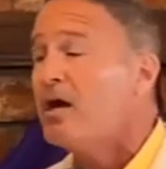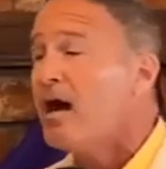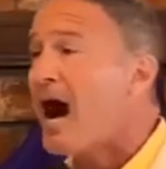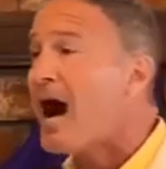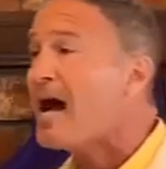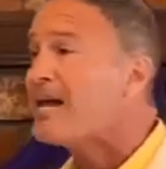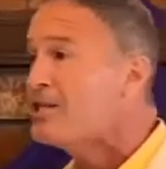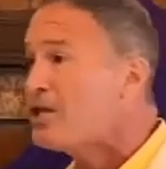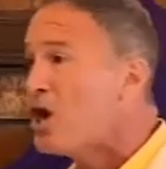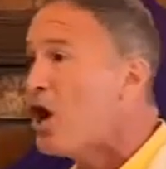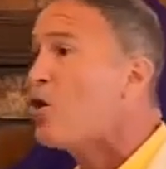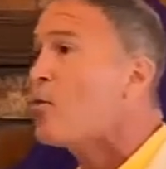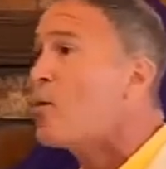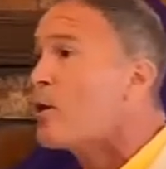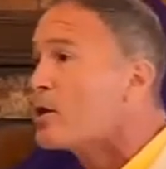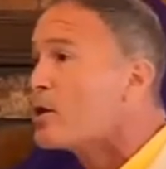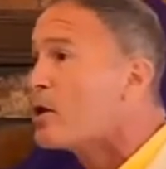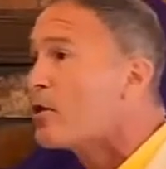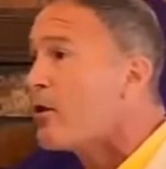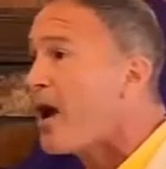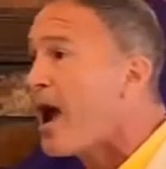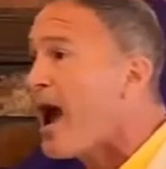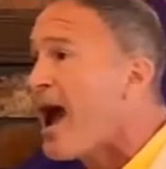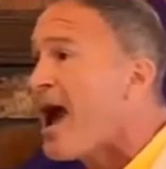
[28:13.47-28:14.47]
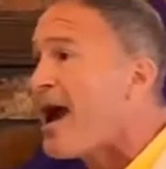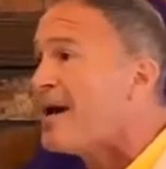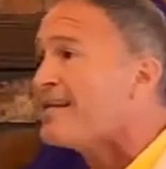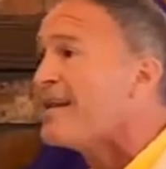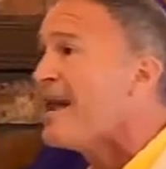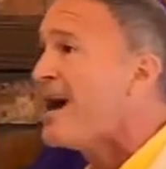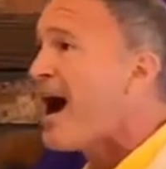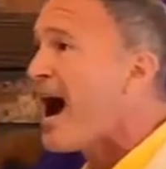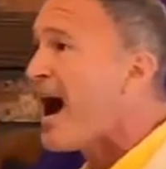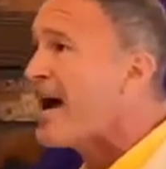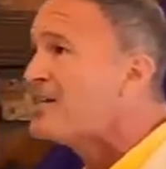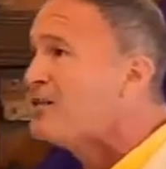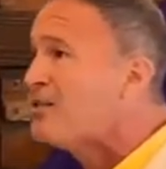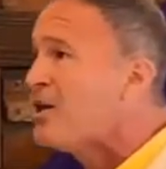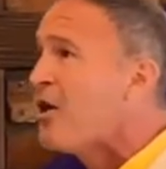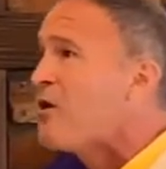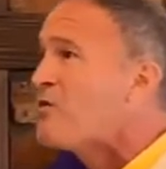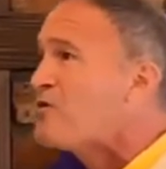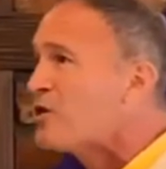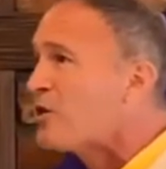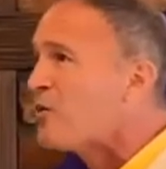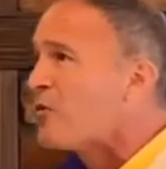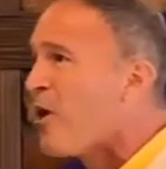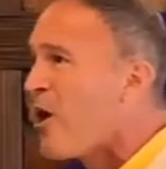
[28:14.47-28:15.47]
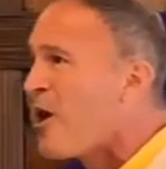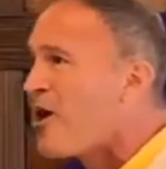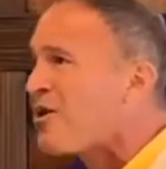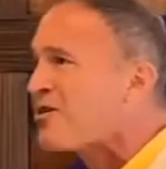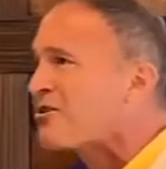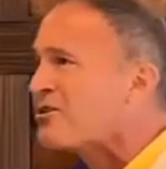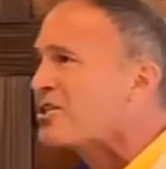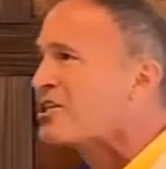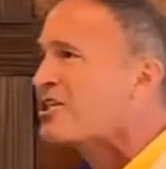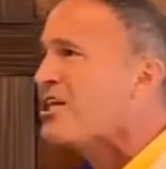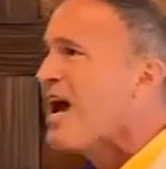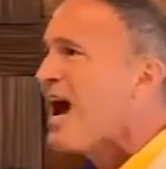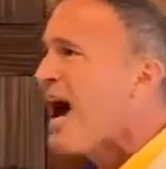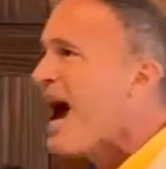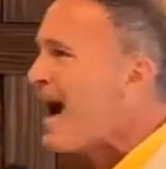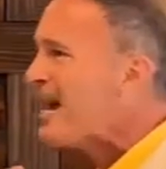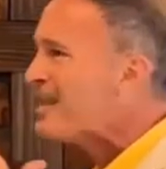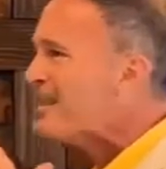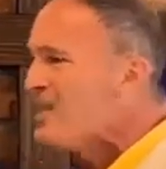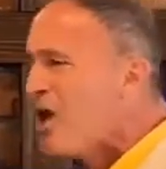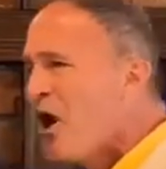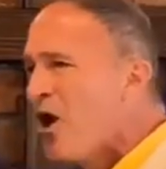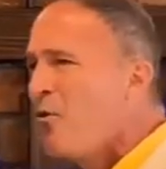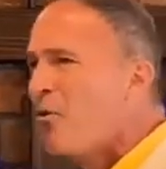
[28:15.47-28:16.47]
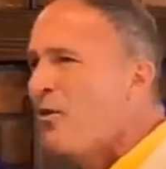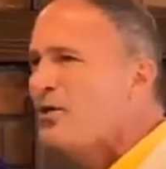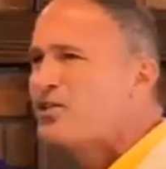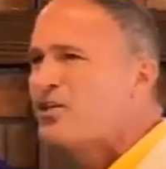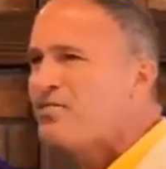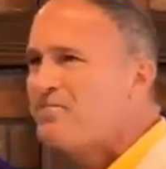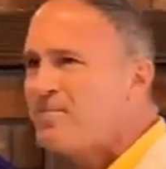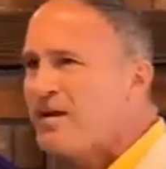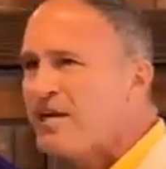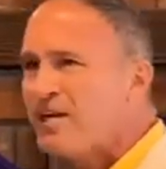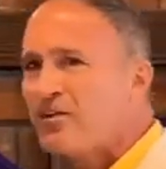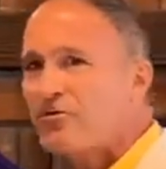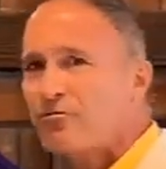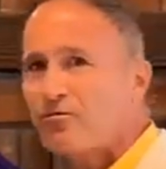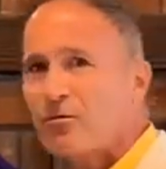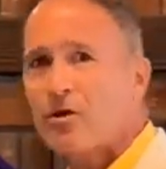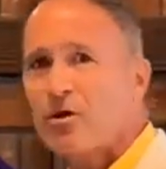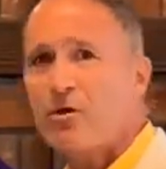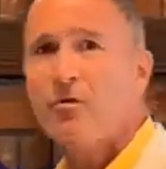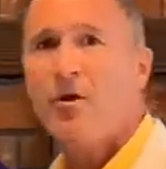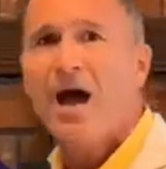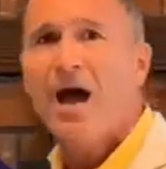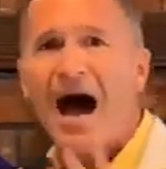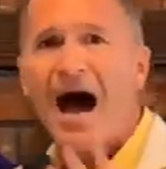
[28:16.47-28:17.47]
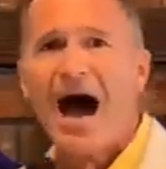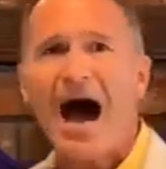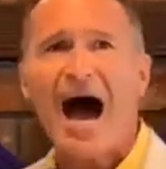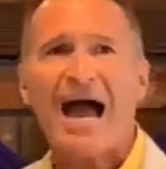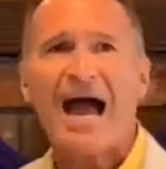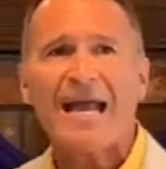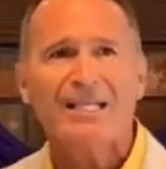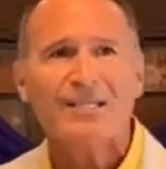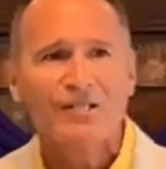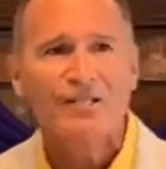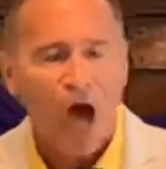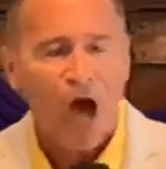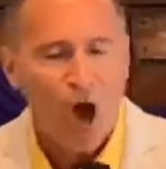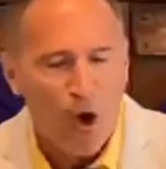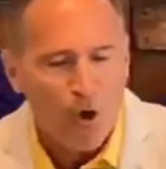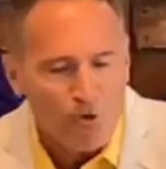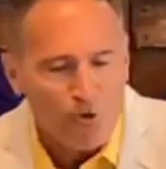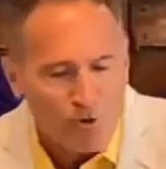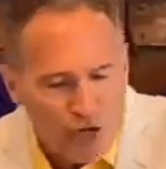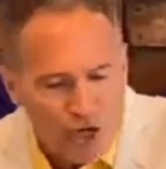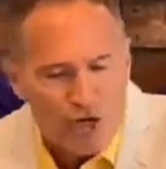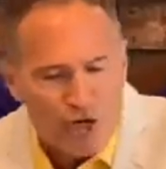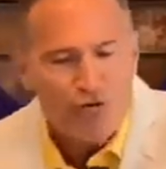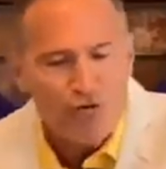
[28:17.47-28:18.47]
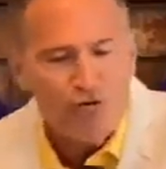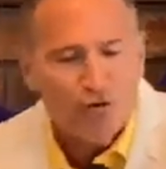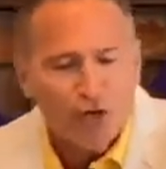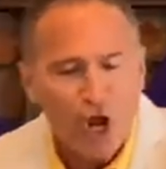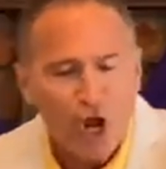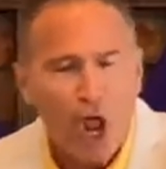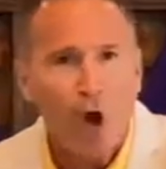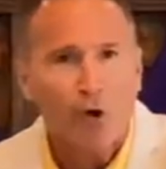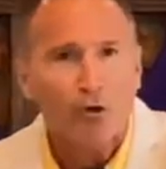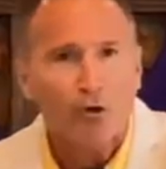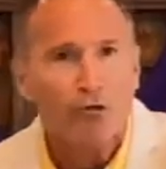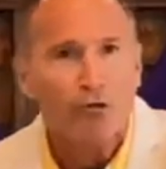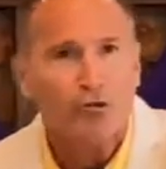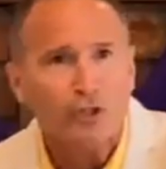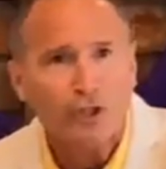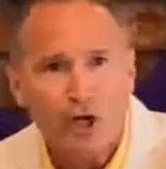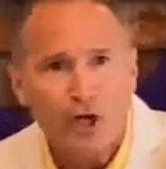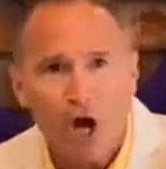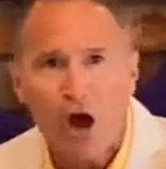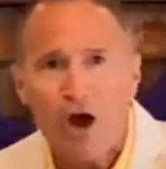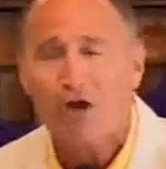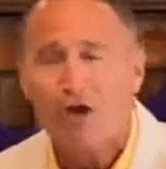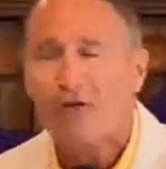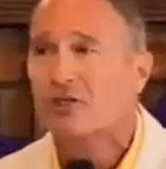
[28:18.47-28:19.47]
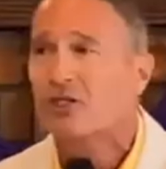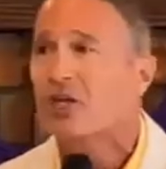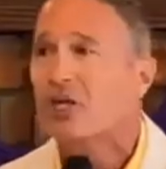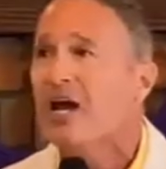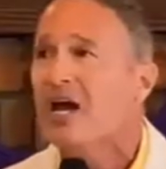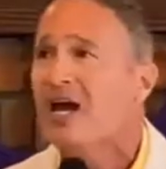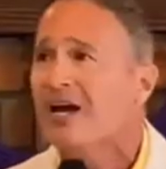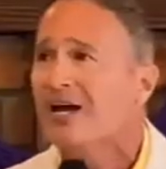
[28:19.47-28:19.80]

I know where you're at. I know your works. I know what you've been through. I know you, local church.